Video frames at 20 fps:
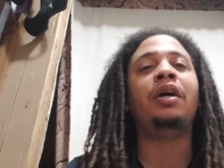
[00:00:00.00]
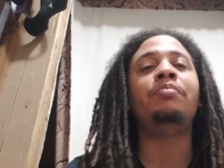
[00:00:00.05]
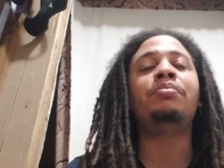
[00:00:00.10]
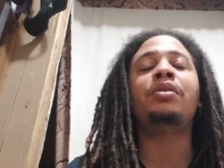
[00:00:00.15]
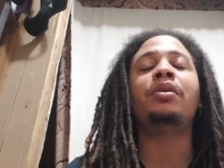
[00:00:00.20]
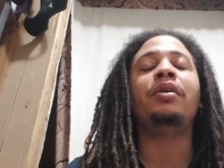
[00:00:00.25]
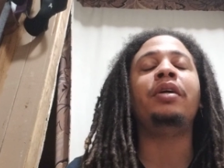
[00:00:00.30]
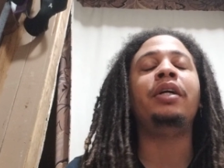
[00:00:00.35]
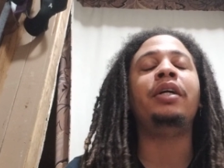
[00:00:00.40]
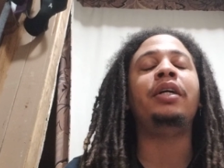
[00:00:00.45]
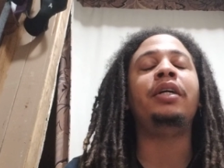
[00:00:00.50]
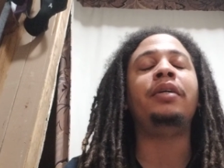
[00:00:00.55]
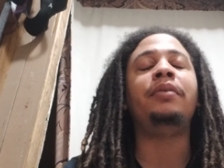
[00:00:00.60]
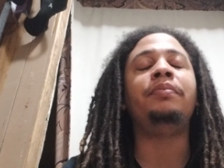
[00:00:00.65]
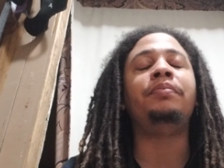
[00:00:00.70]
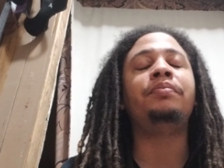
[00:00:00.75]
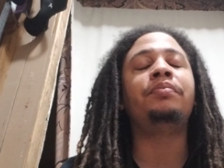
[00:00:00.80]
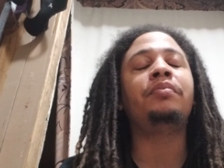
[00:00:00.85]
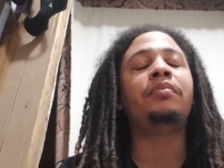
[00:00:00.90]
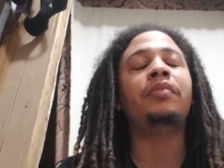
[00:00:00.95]
I'm sorry,
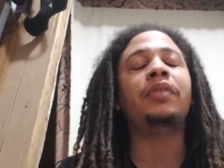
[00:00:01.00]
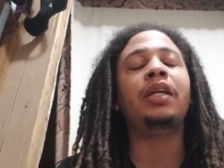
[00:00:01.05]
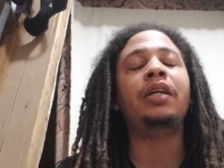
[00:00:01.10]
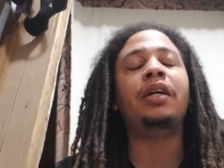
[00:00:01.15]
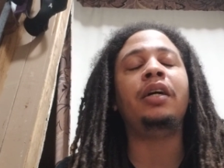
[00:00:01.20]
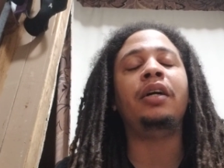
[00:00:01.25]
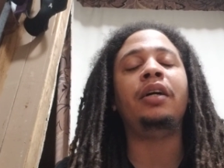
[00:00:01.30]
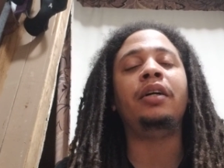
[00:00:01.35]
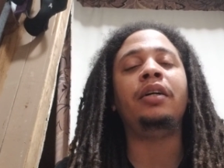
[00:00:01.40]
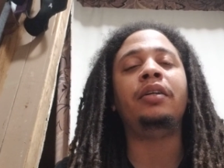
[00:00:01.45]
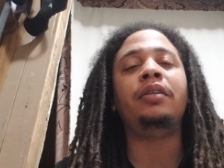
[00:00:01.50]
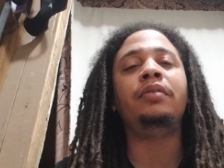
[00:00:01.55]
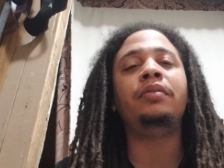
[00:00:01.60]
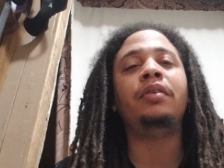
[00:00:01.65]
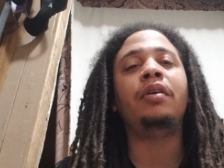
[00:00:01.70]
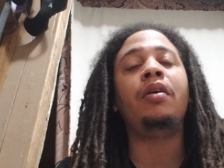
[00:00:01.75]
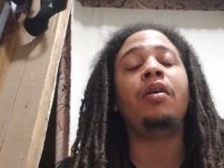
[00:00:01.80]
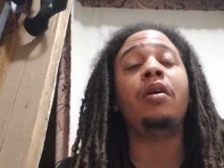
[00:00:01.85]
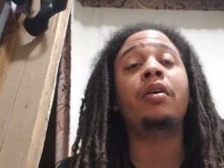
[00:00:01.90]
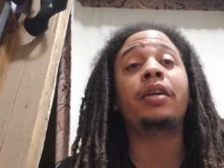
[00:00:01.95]
um, uh,
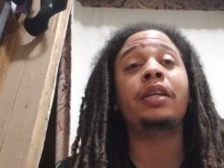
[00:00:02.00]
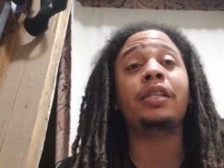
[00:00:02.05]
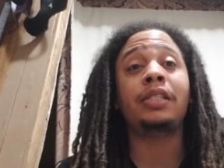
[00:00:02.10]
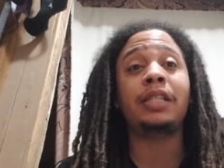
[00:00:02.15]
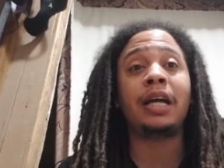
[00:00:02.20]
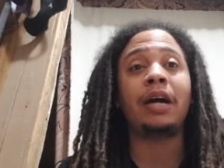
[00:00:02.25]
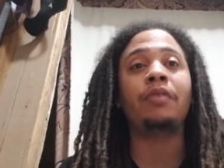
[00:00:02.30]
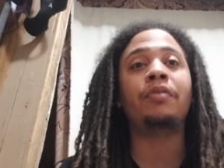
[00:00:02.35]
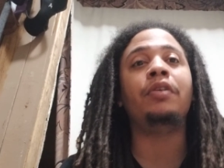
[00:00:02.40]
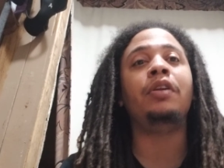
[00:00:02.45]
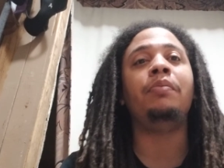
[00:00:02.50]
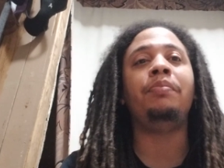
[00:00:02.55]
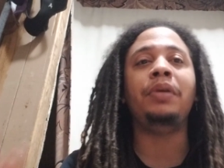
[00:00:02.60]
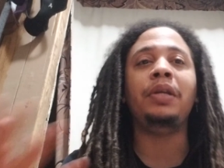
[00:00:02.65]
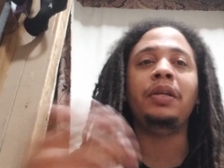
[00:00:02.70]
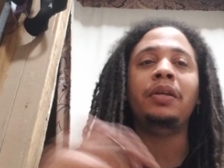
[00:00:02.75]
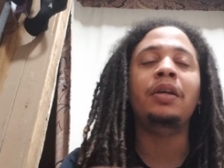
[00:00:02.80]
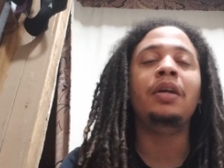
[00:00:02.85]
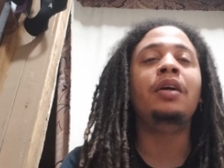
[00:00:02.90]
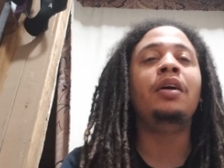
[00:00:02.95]
Hawk is now going to
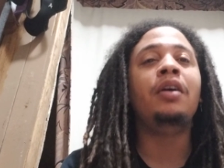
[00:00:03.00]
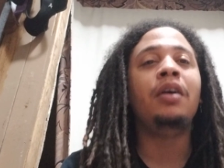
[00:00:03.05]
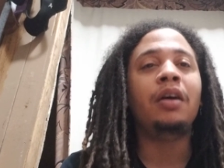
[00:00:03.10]
be